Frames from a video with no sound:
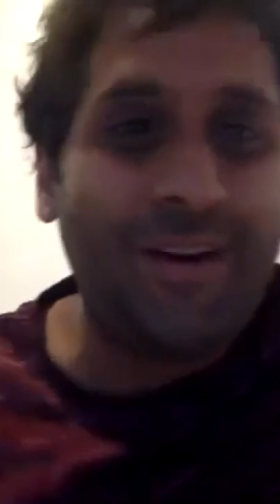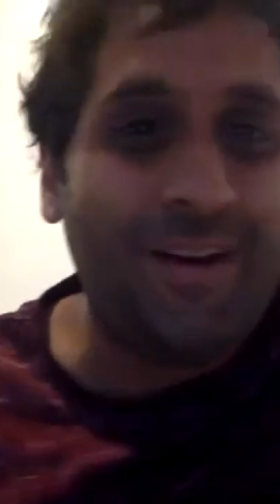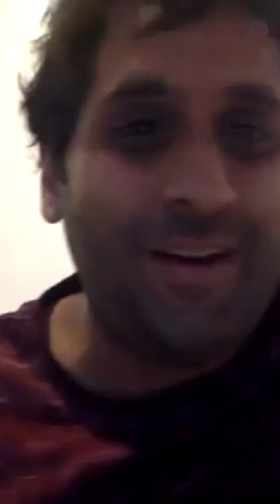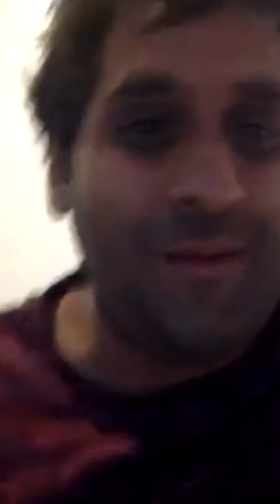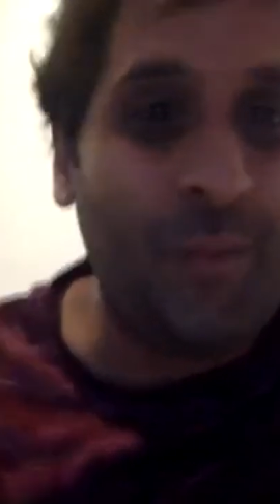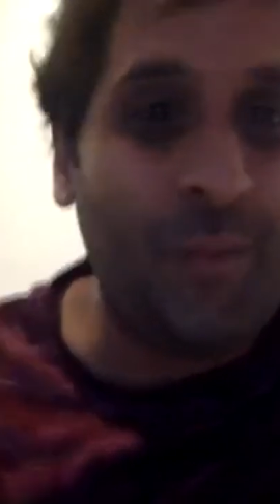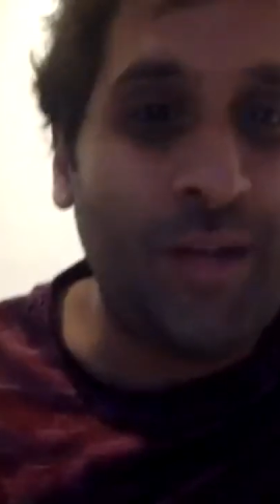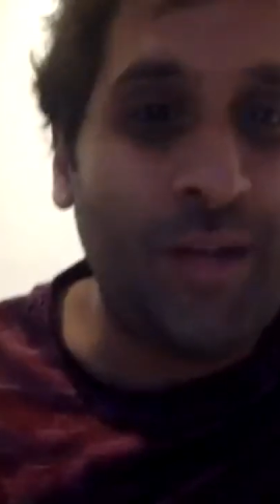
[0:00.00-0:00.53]

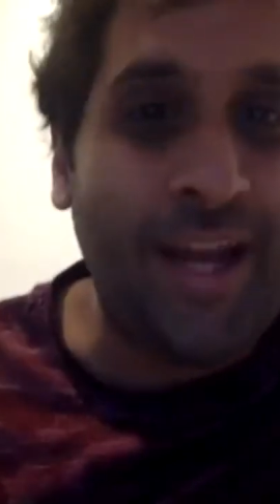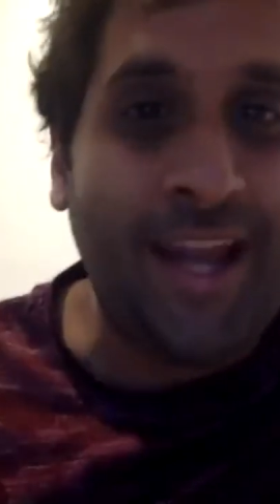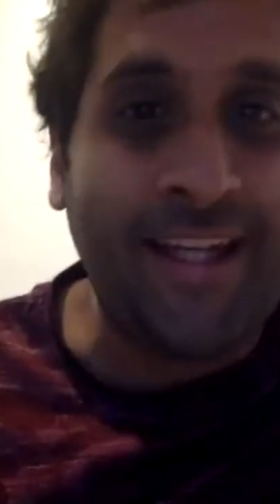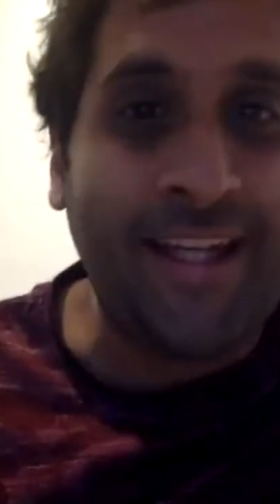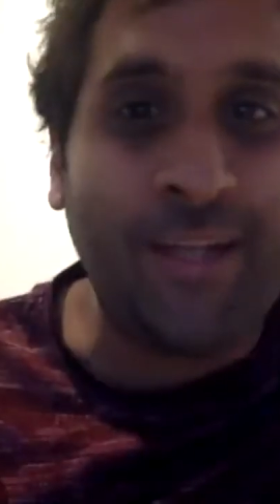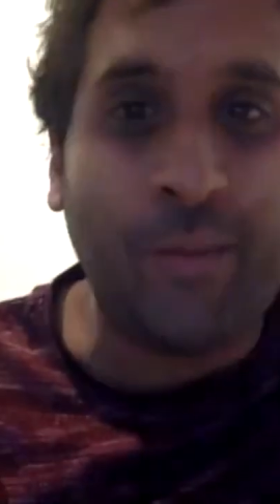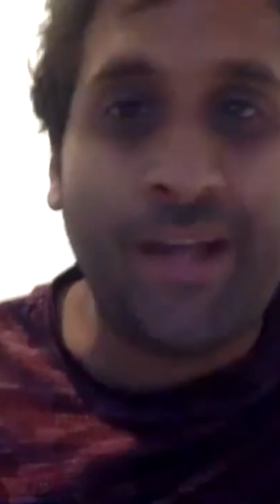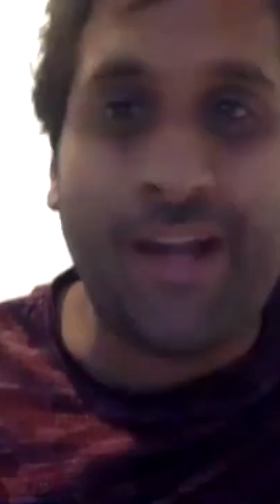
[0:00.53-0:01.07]
Would
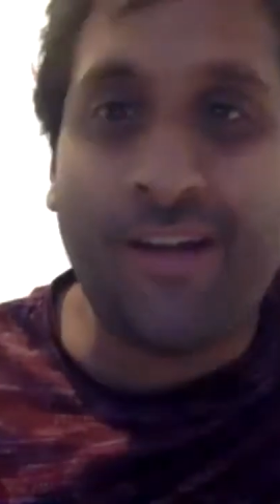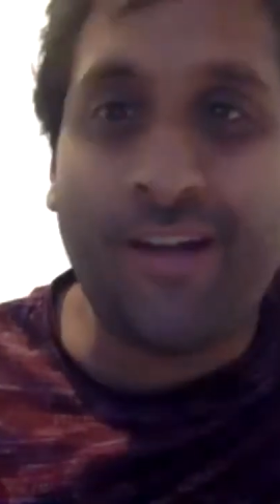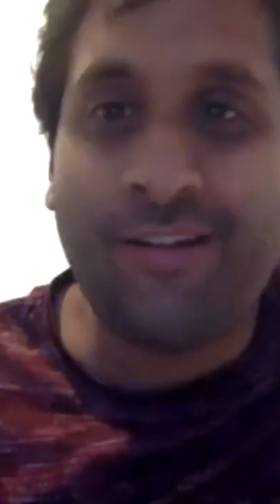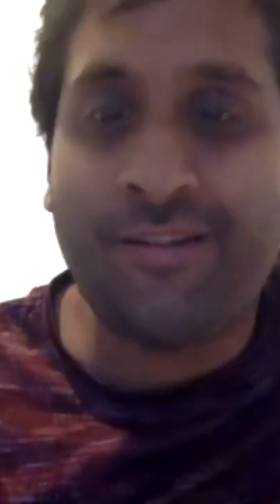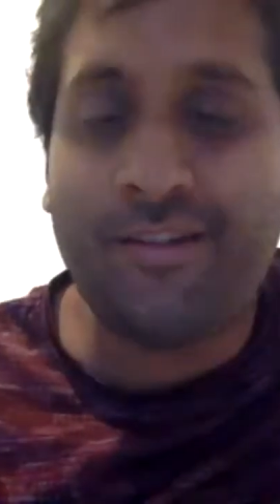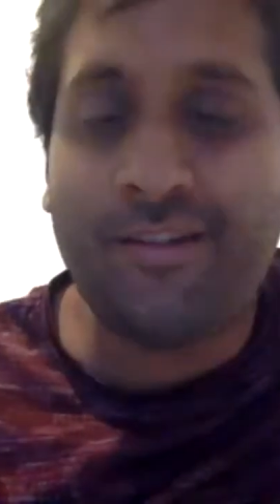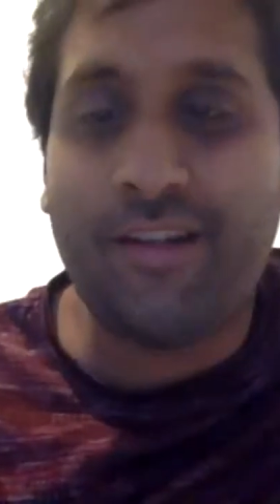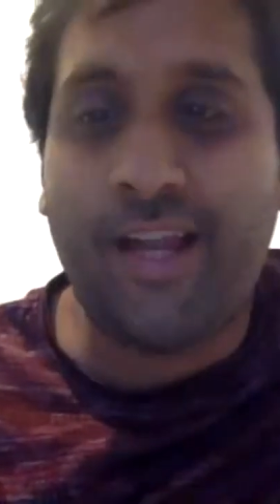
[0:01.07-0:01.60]
anyone
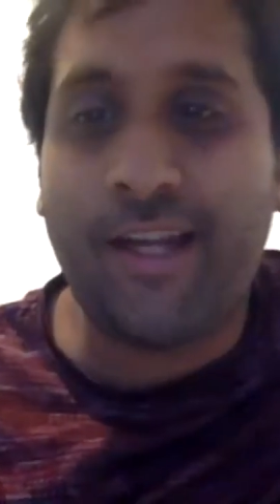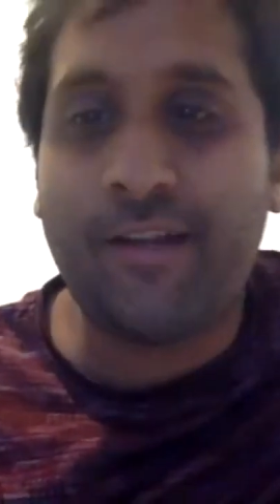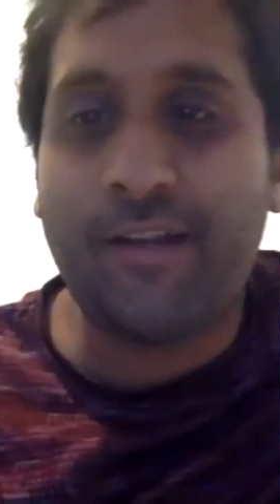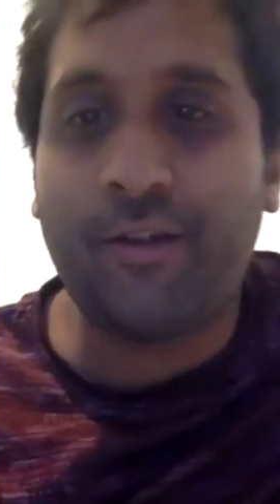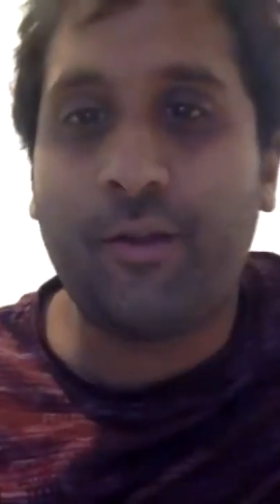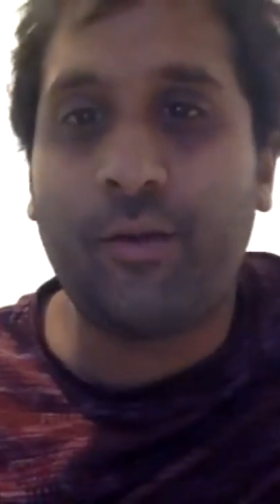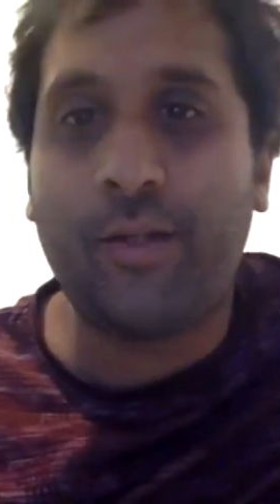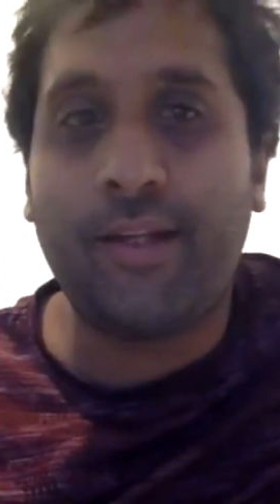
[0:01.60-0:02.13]
else like
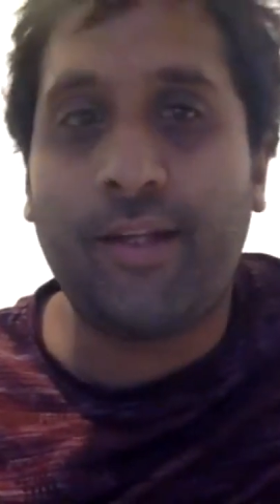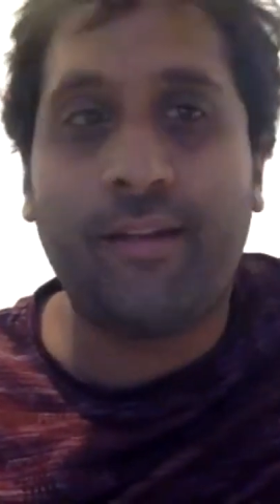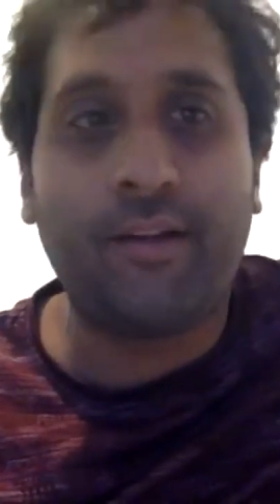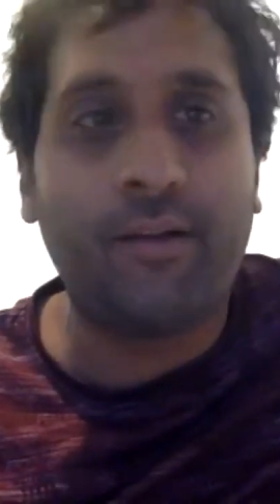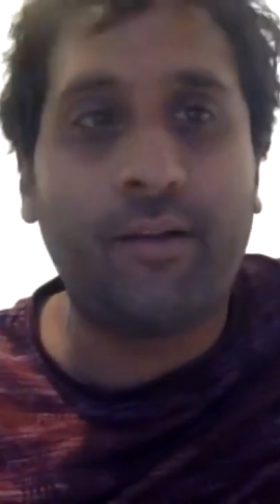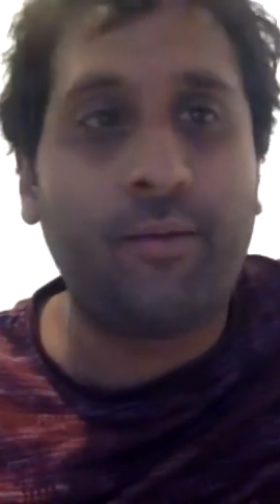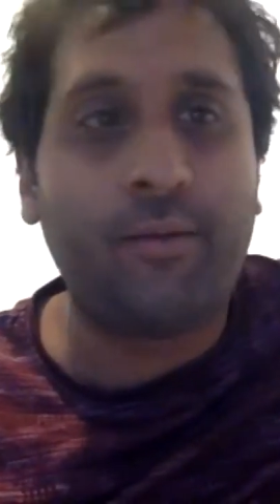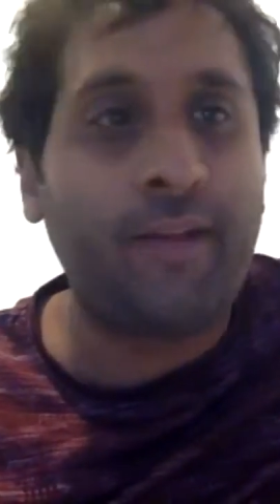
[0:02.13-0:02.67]
to
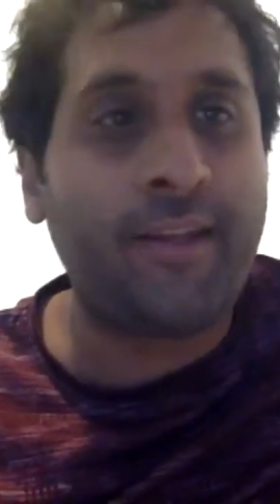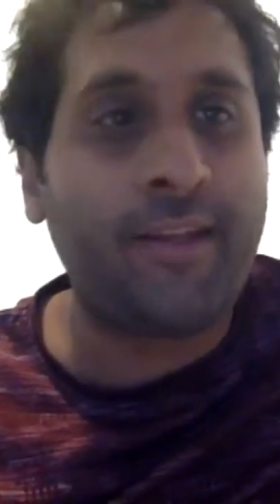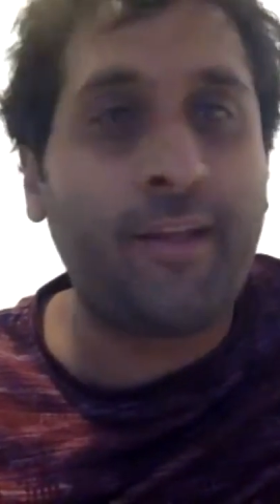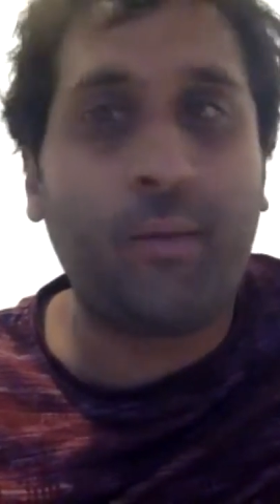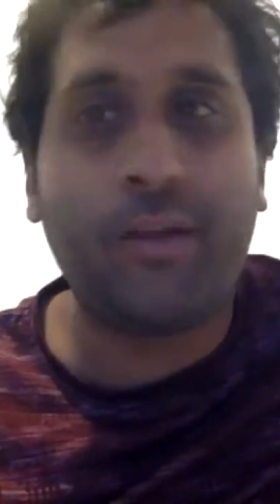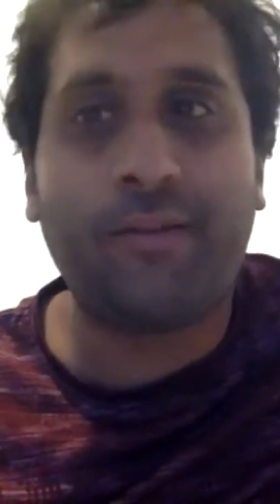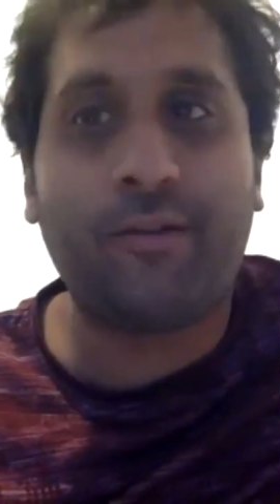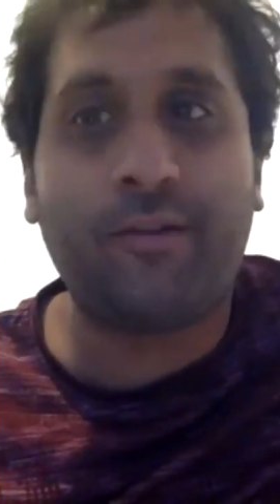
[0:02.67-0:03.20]
either? I think
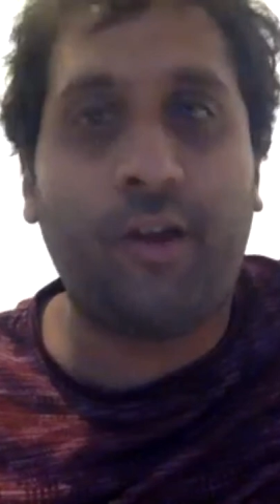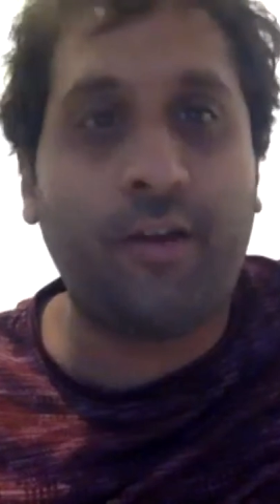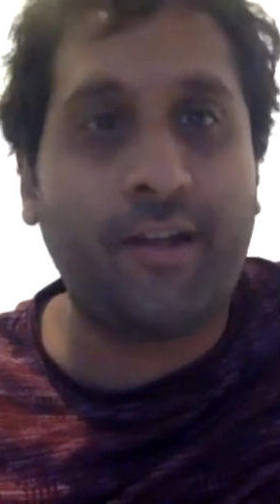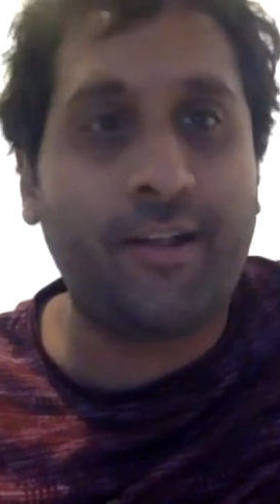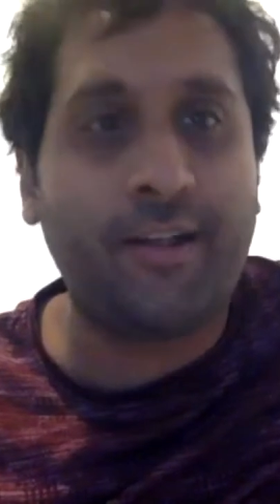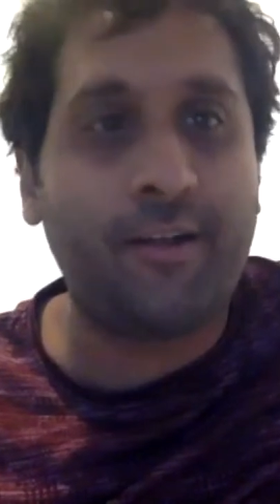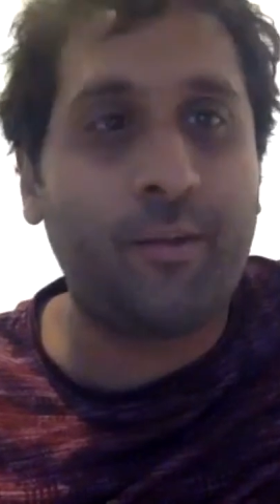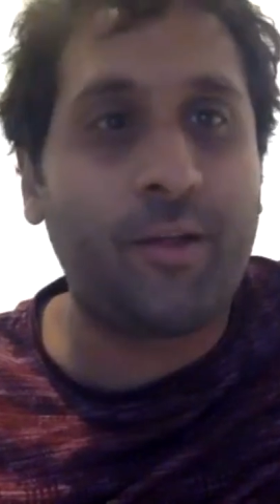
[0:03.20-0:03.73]
we're
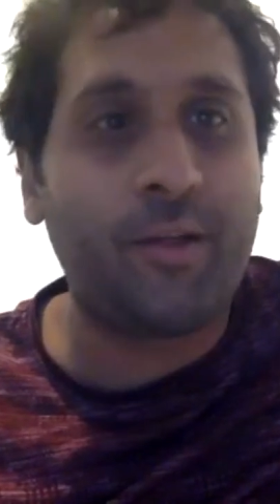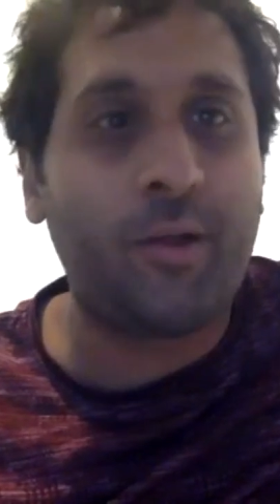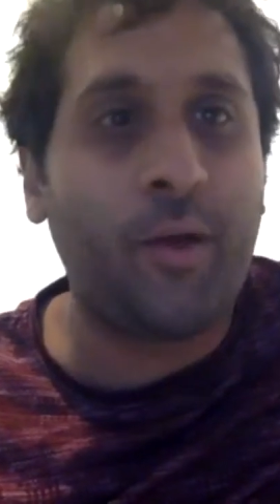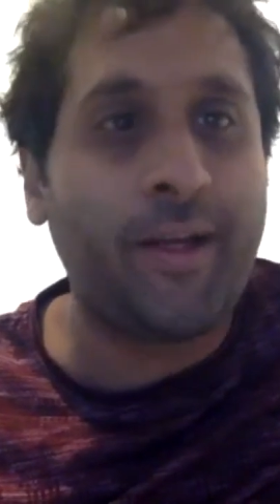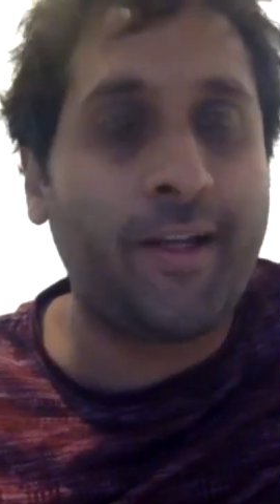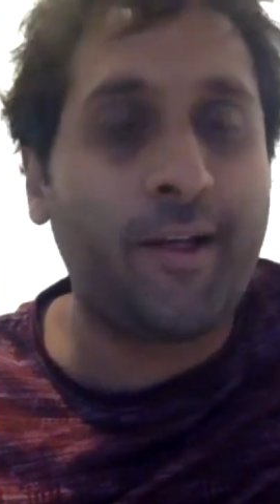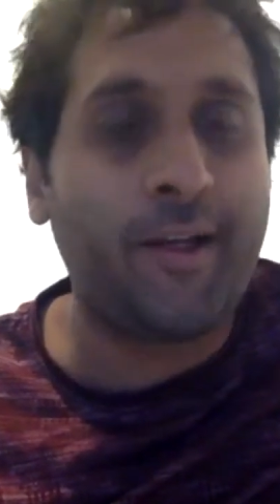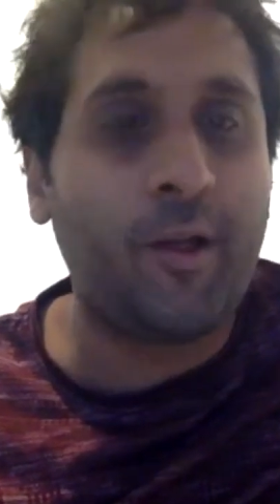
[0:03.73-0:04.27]

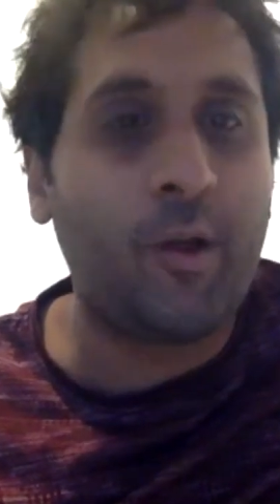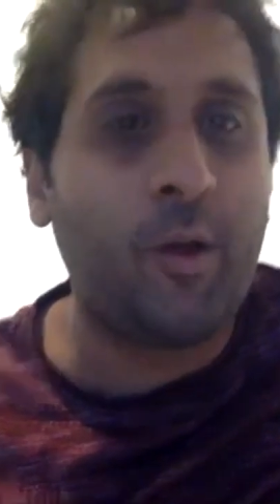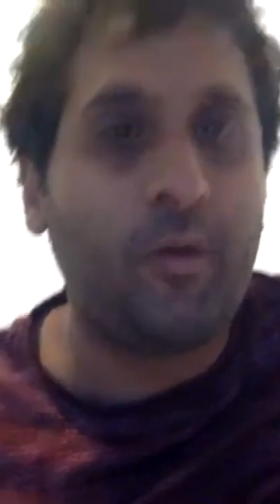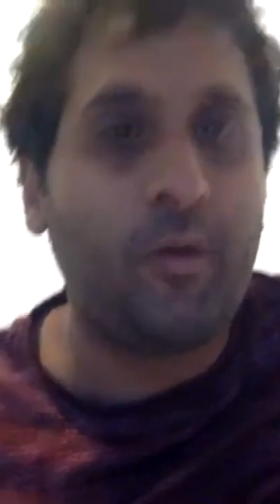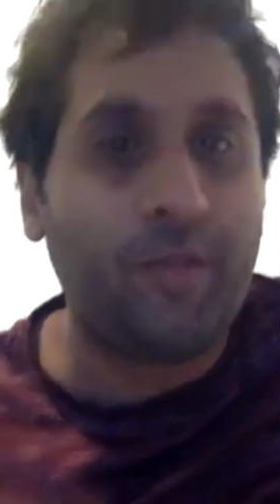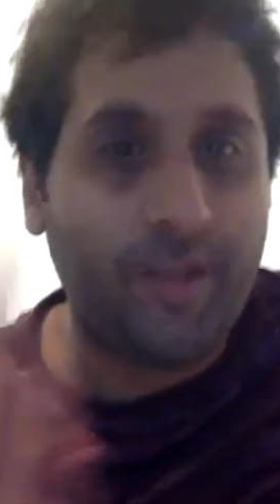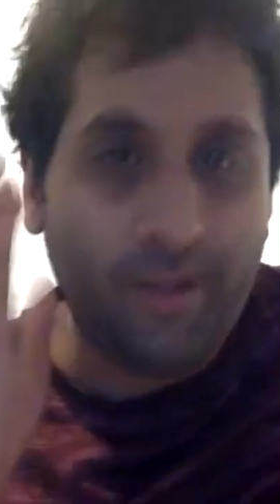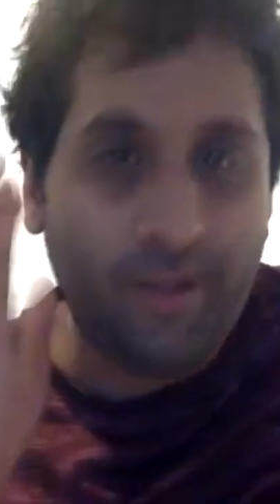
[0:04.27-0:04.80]
going a little
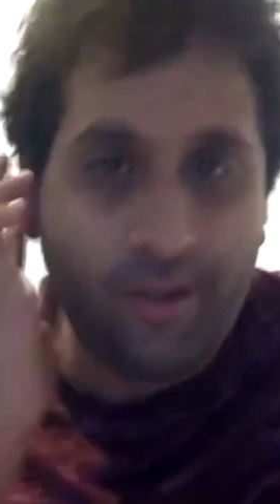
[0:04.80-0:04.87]
over.